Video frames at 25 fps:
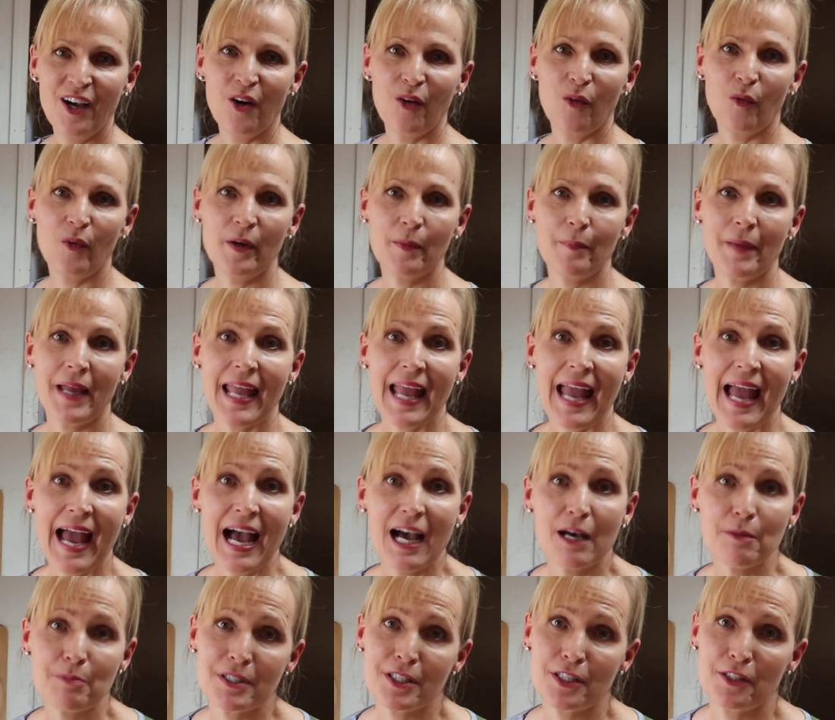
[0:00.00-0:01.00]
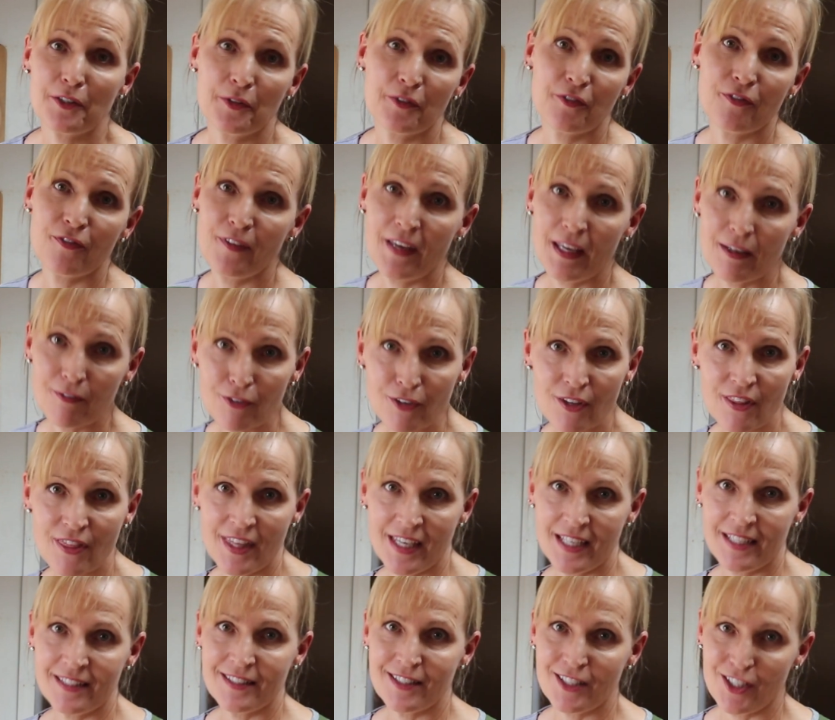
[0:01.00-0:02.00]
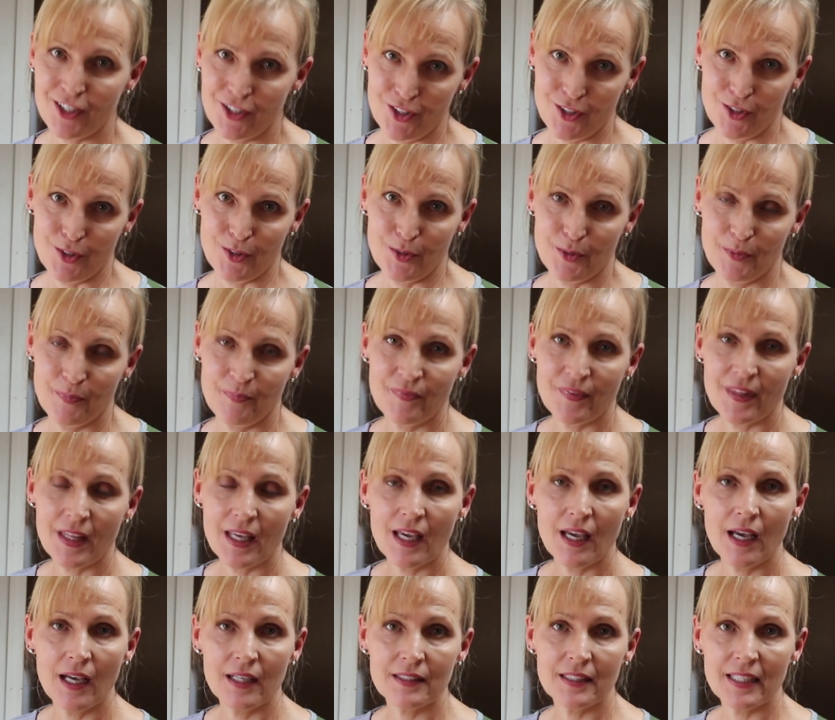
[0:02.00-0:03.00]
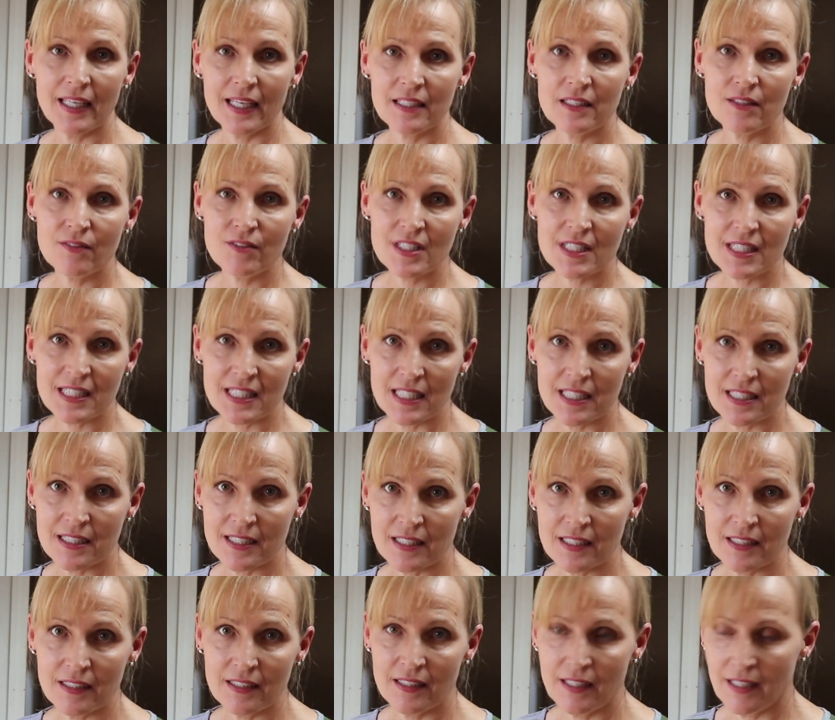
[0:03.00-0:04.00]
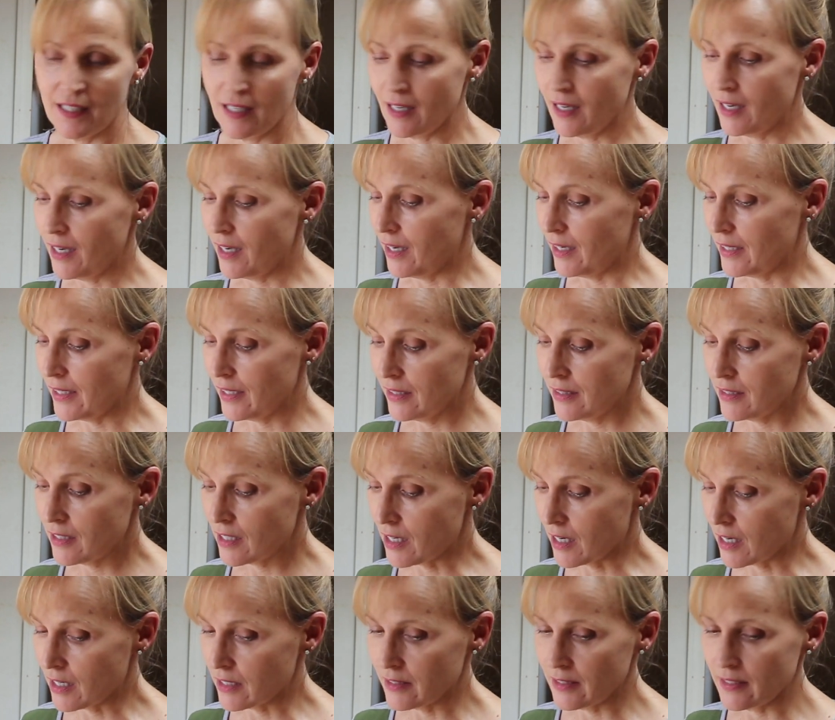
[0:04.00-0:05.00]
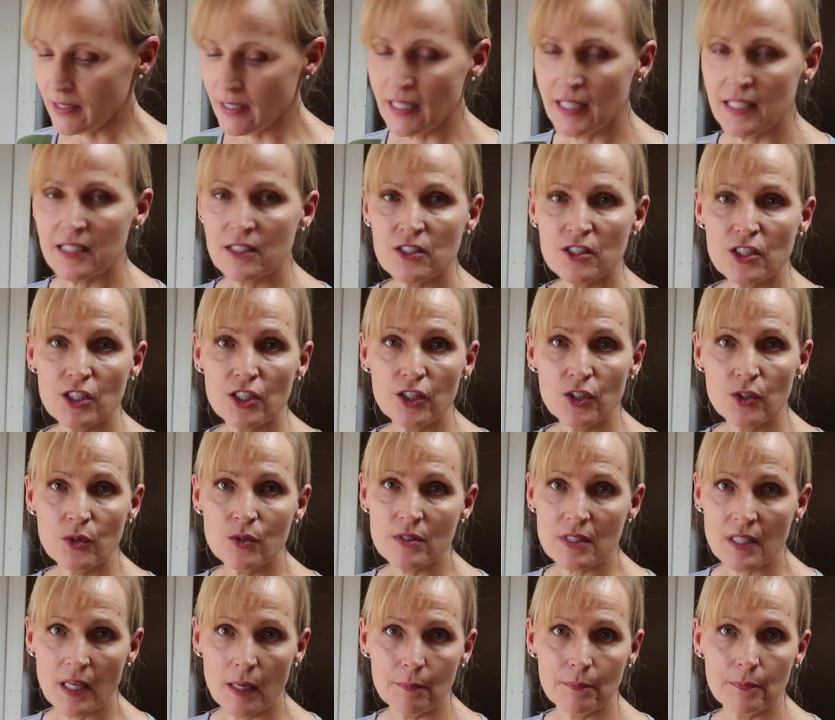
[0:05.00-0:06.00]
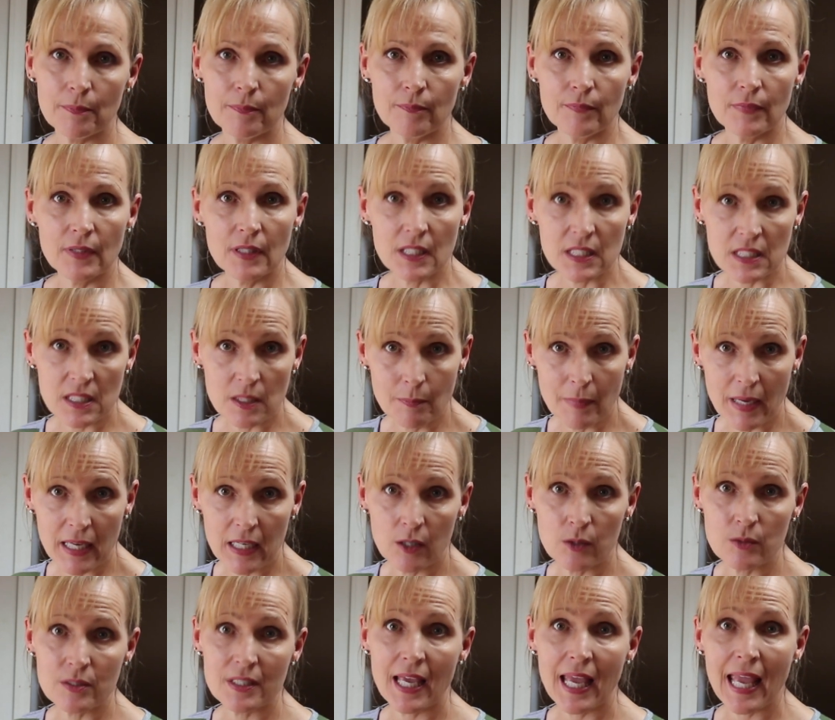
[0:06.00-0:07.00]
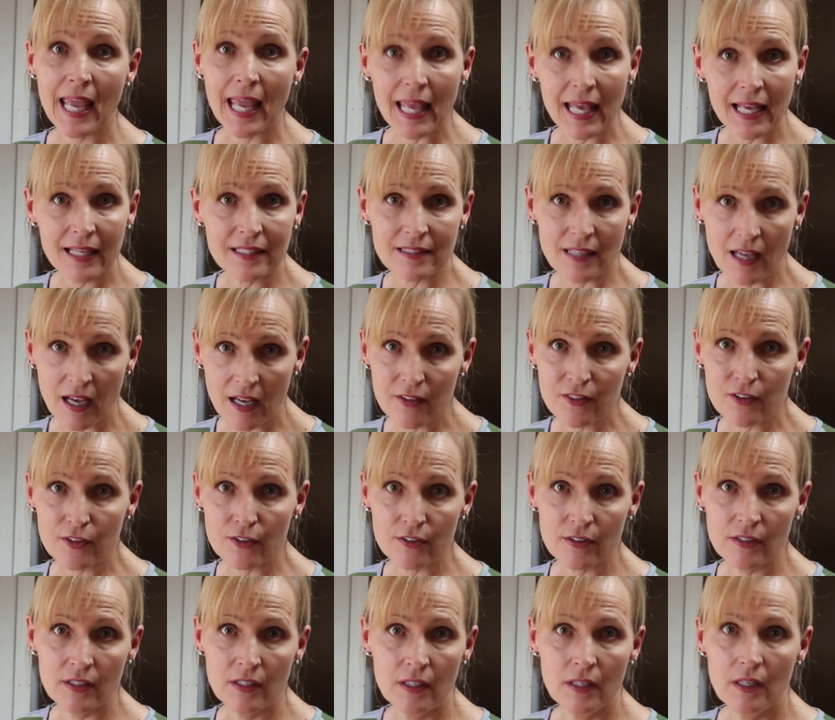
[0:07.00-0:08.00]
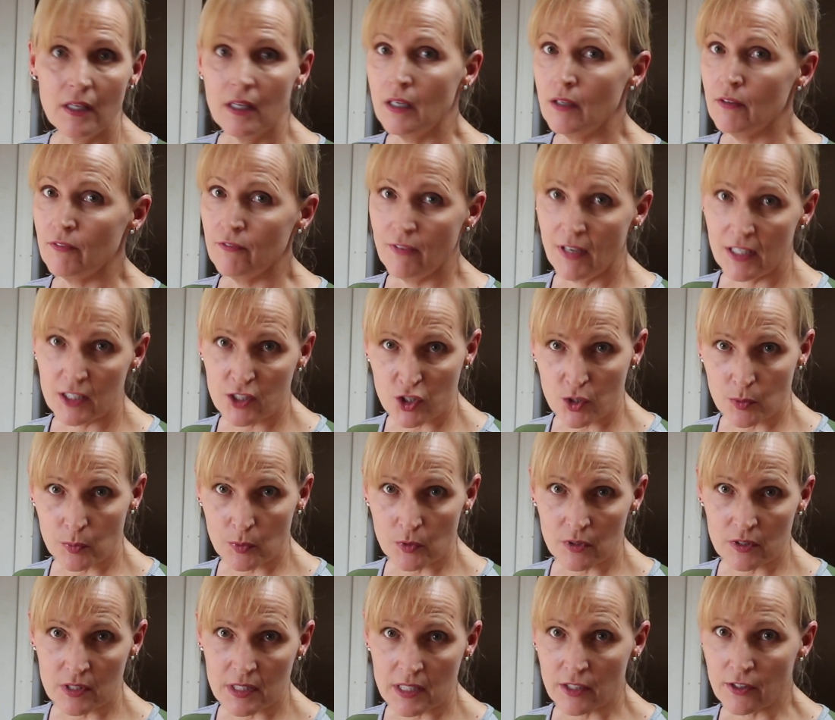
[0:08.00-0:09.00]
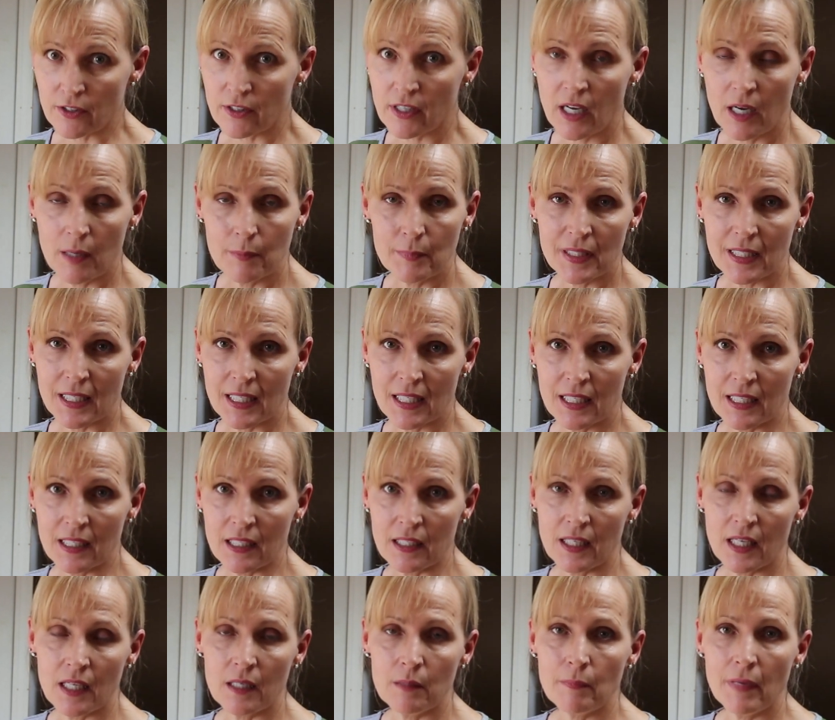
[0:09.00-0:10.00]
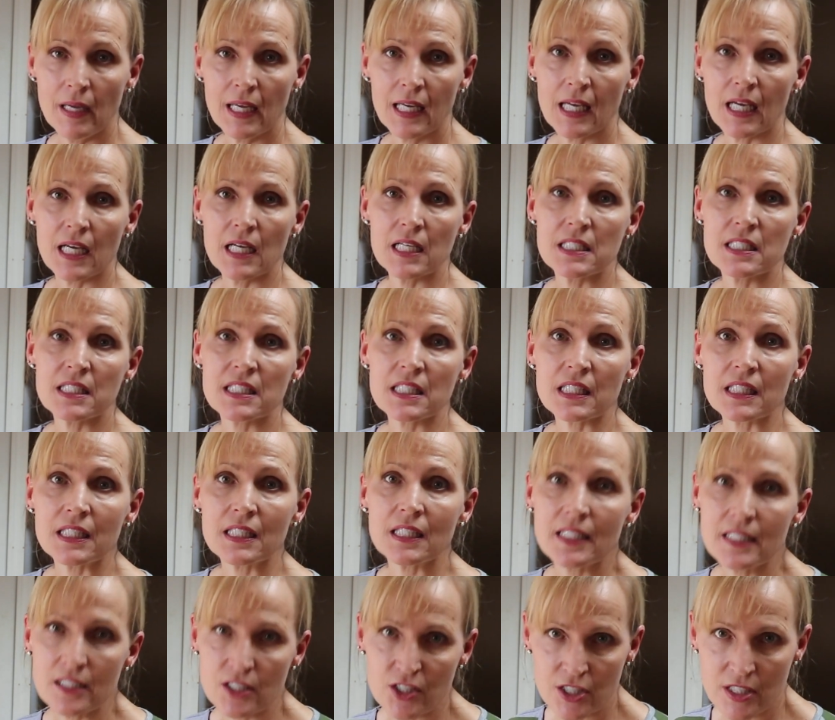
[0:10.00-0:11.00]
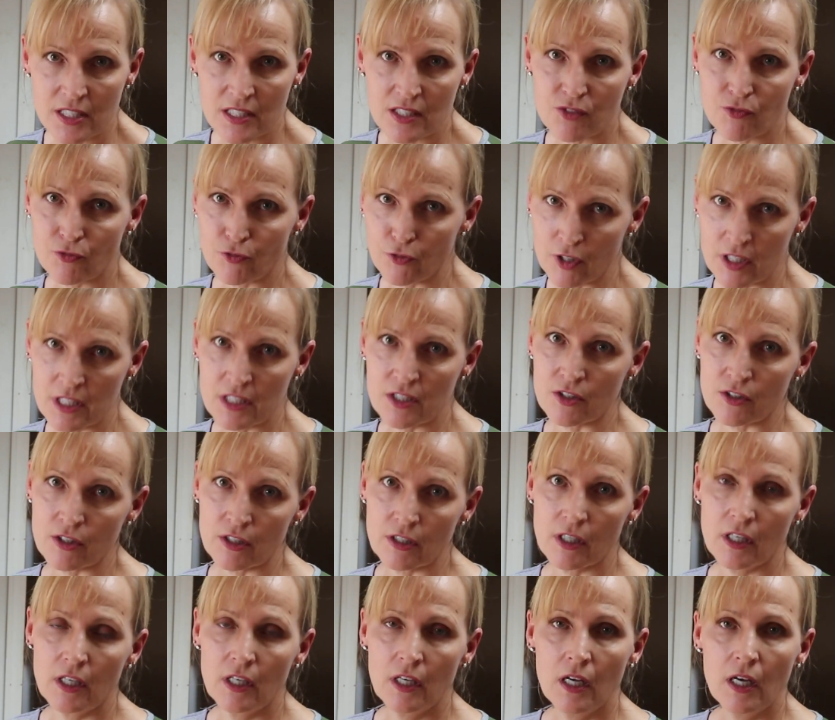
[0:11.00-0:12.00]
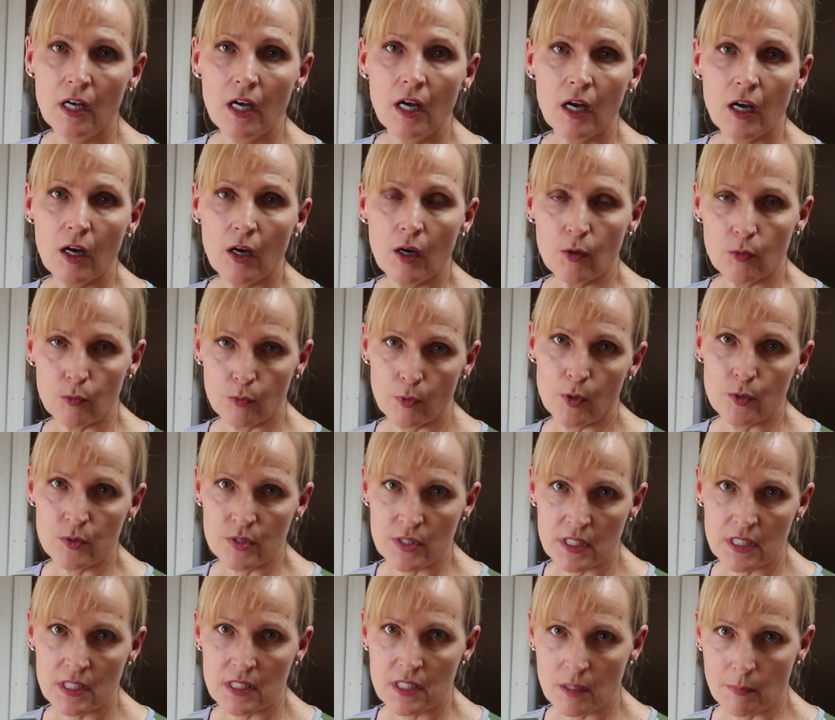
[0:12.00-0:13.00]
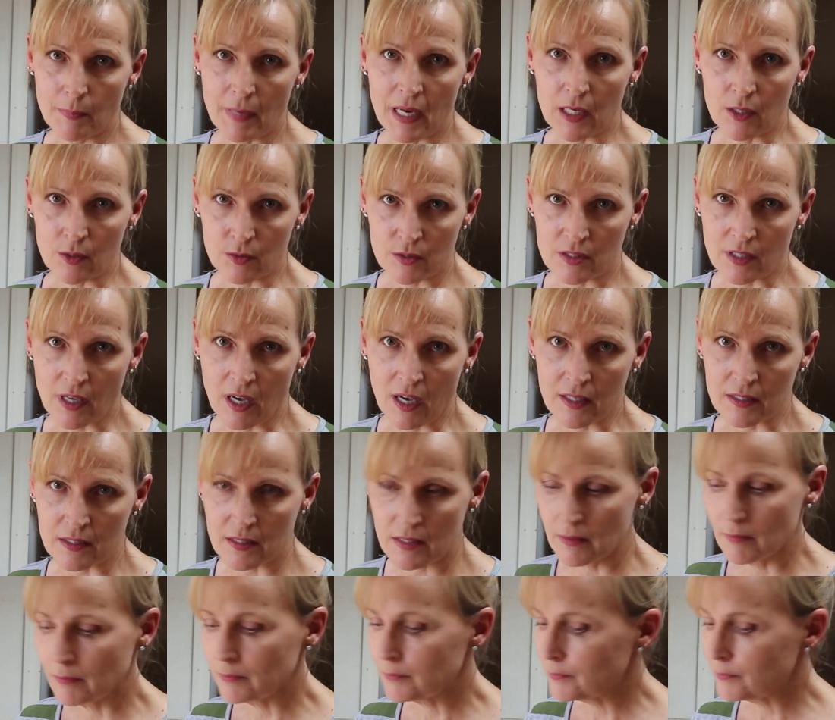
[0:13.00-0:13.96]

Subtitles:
One of my absolute favorite things to do at the end of the season in the garden is to use up the tomatoes and other vegetables that are coming in and make a delicious freezer roasted tomato sauce.